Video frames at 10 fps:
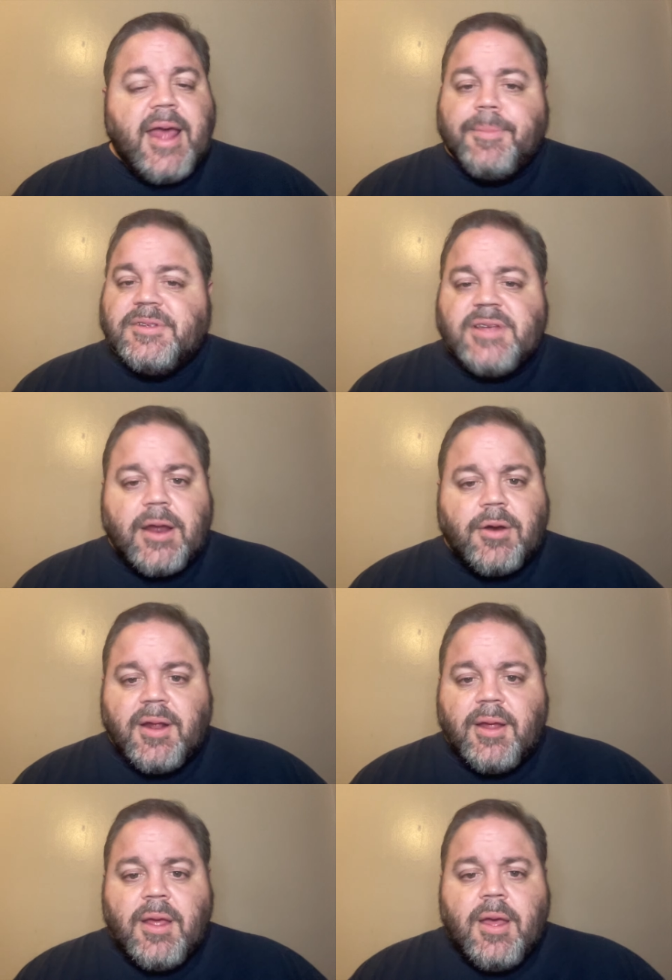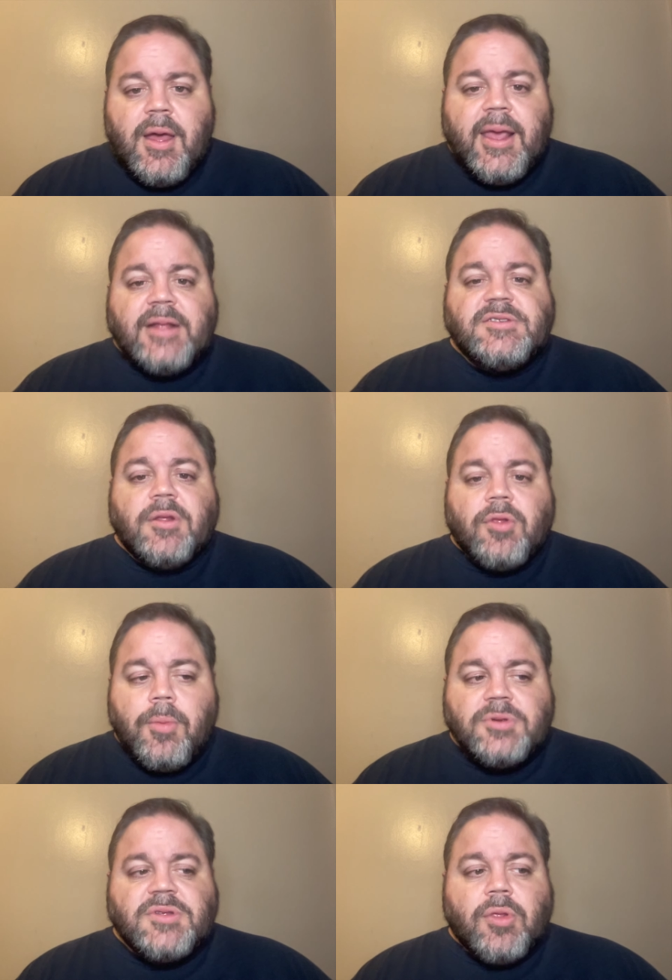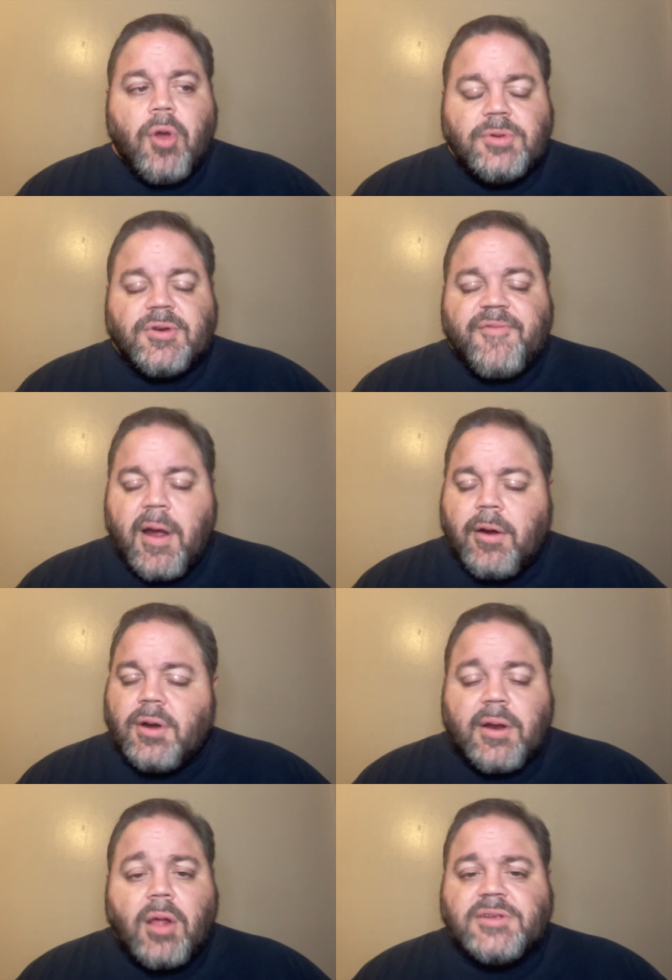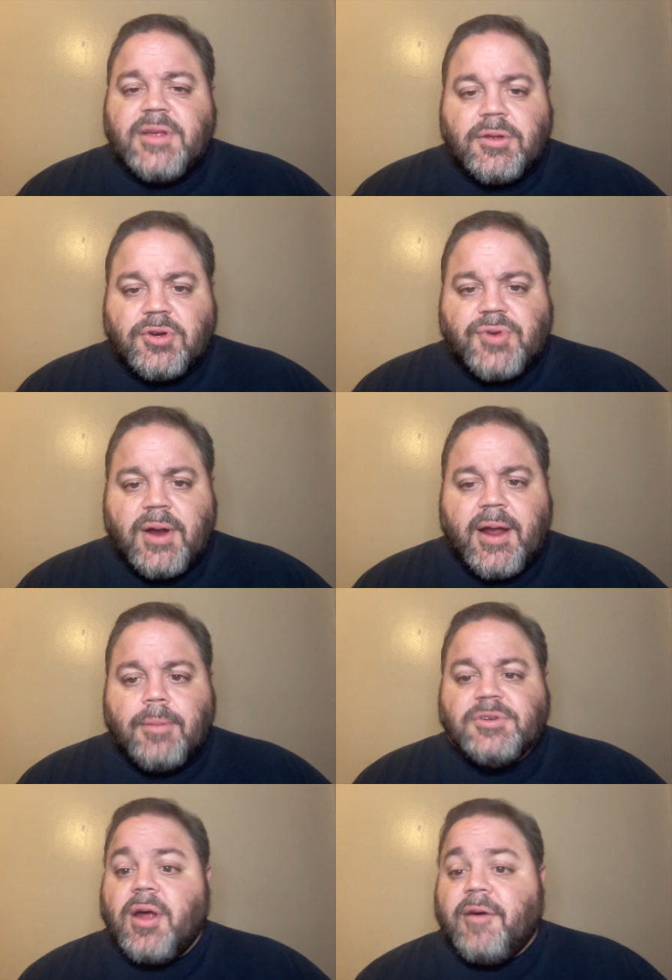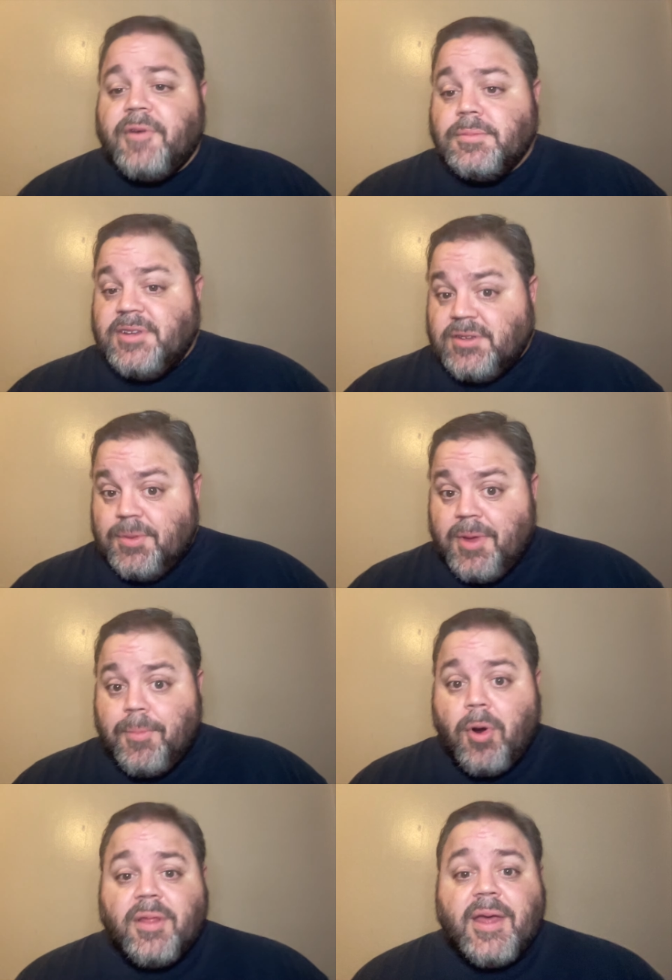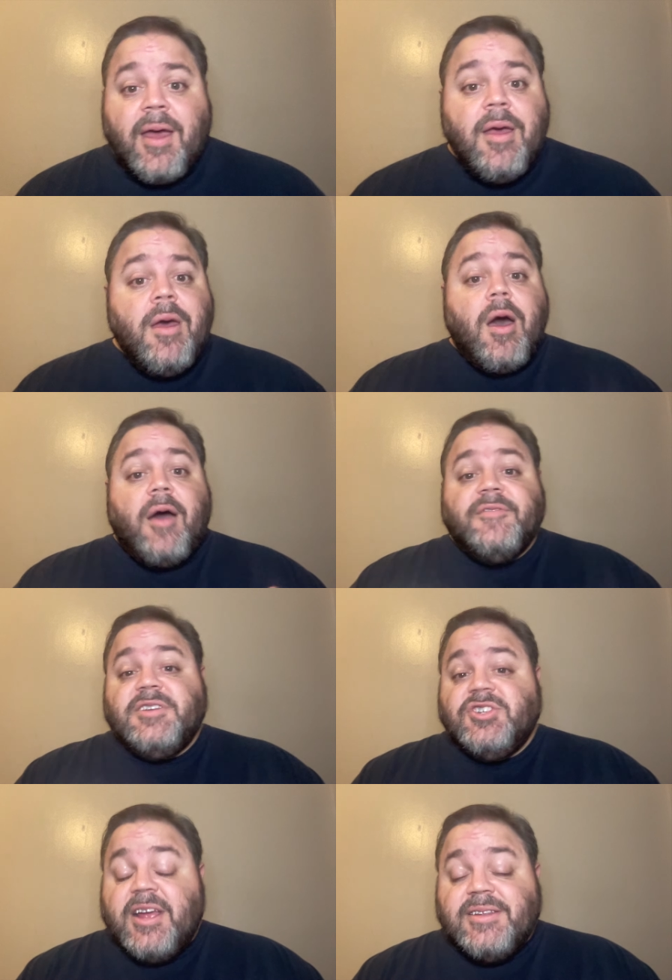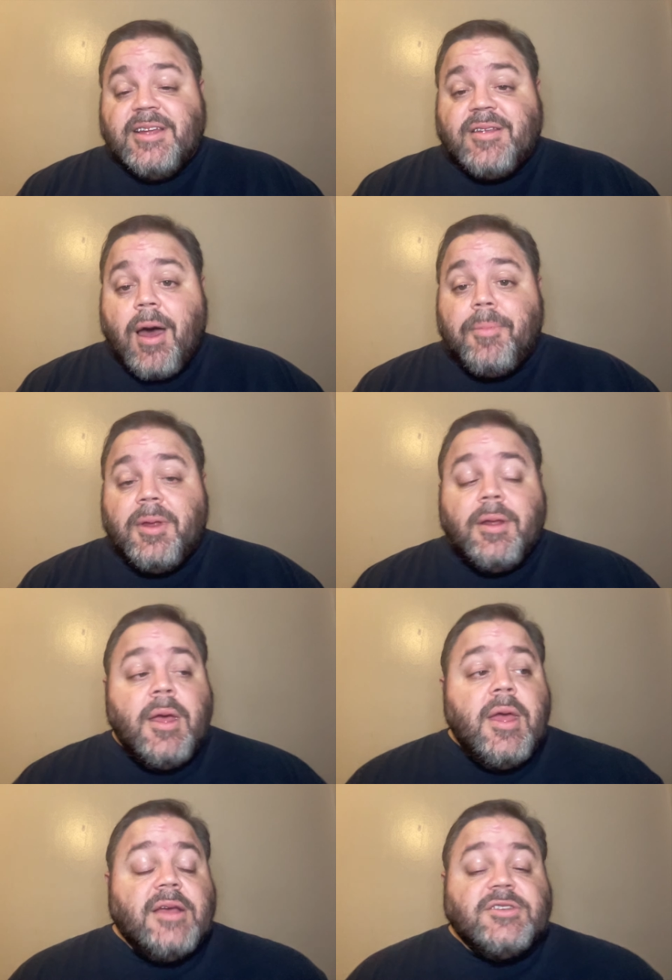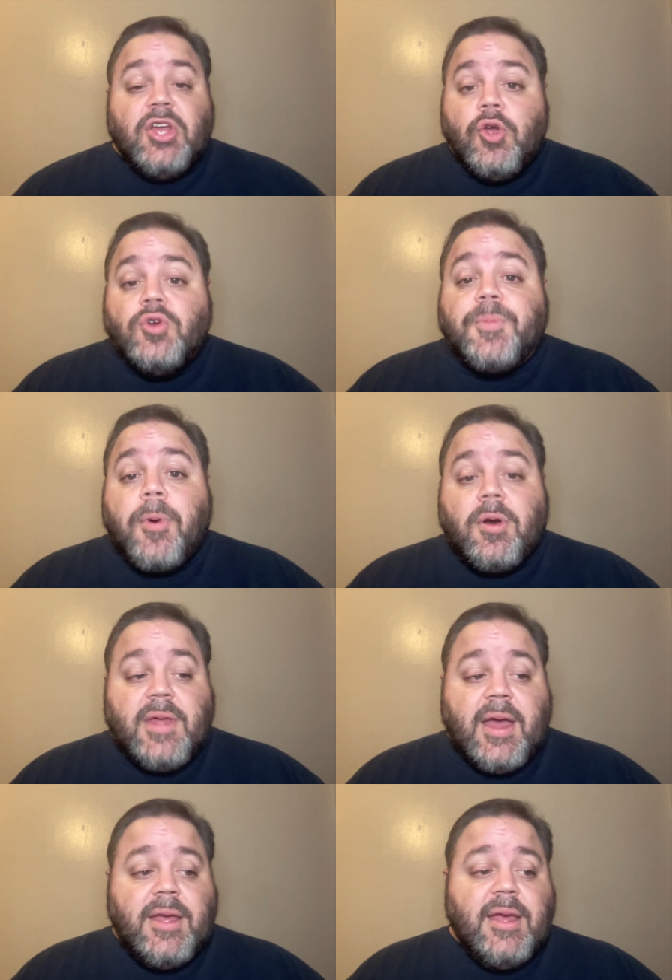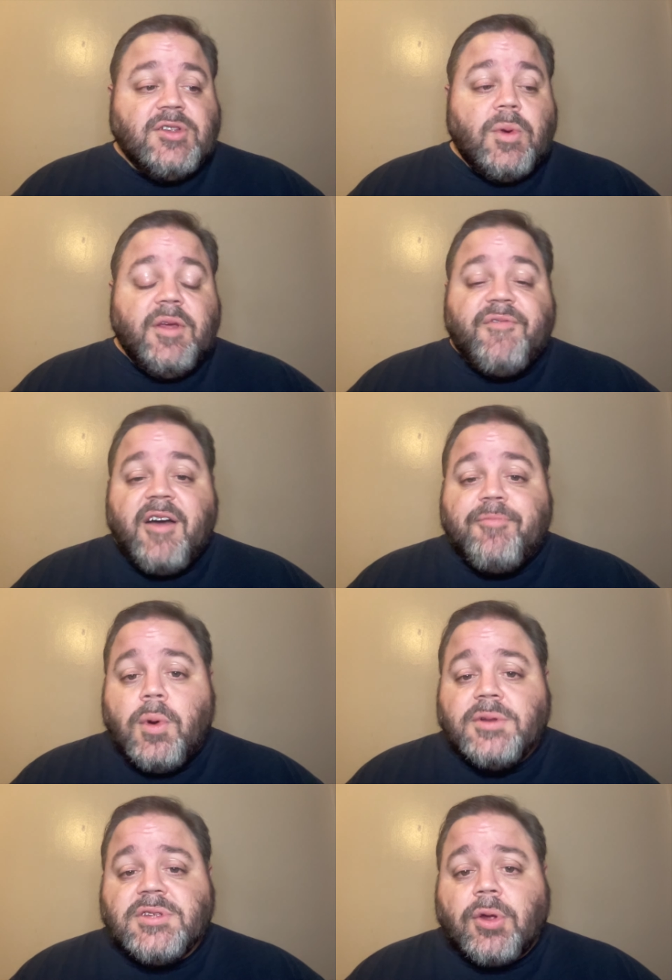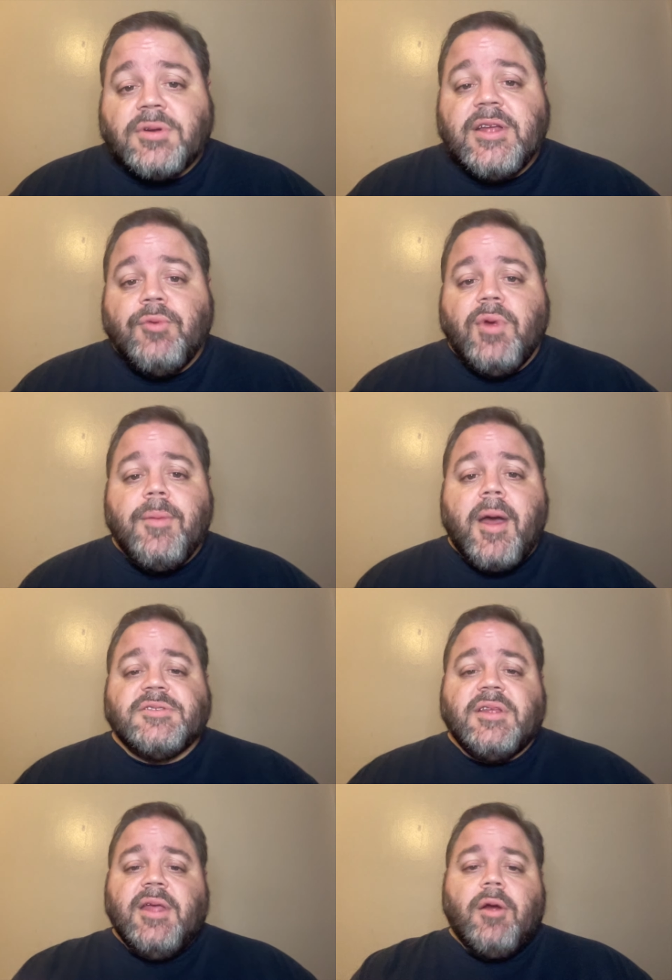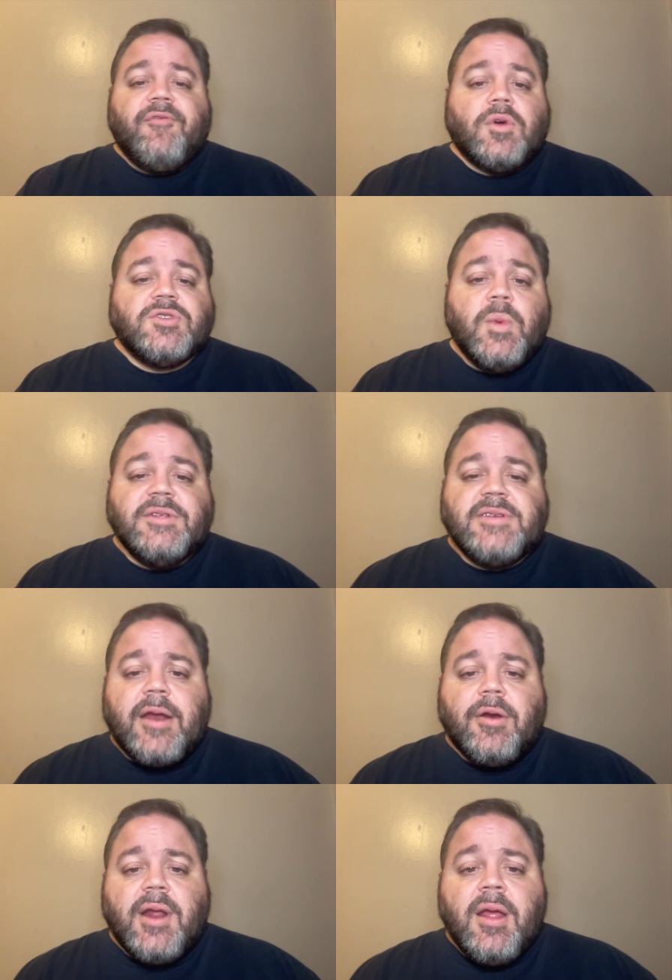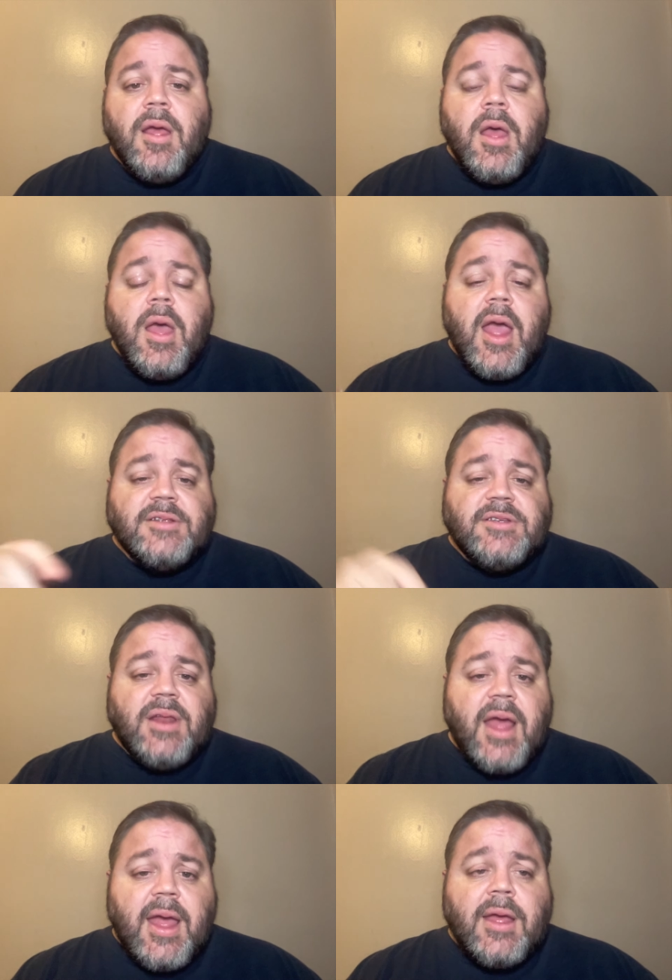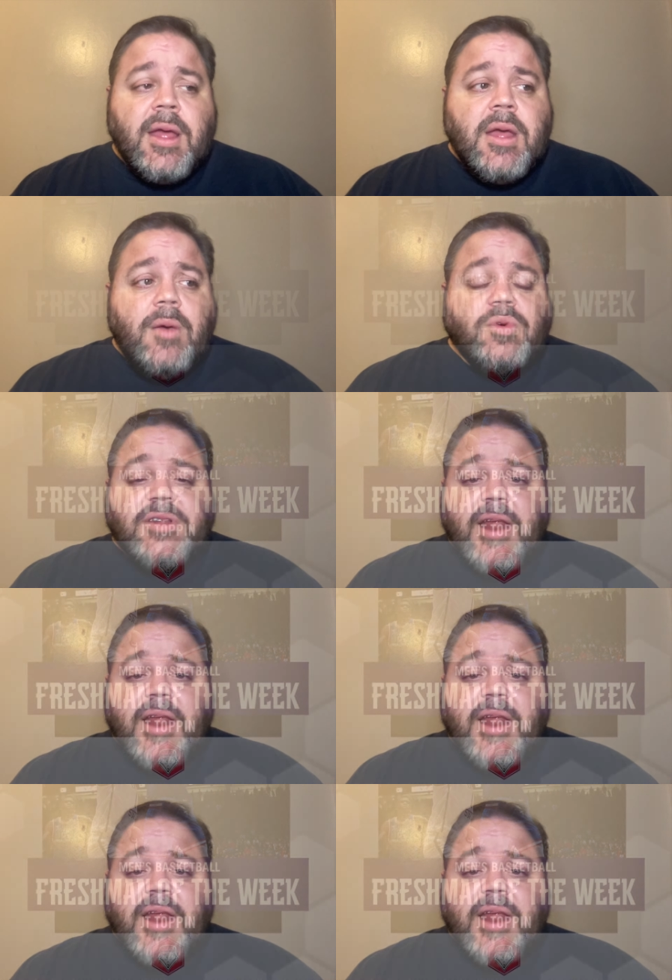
happen Saturday against the Lobos. The Lobos are firing on all cylinders right now. Mustapha is a big part of that. Obviously, JT Toppin is a huge part of that. He had 25 points, 13 rebounds in the Air Force win Saturday, and today was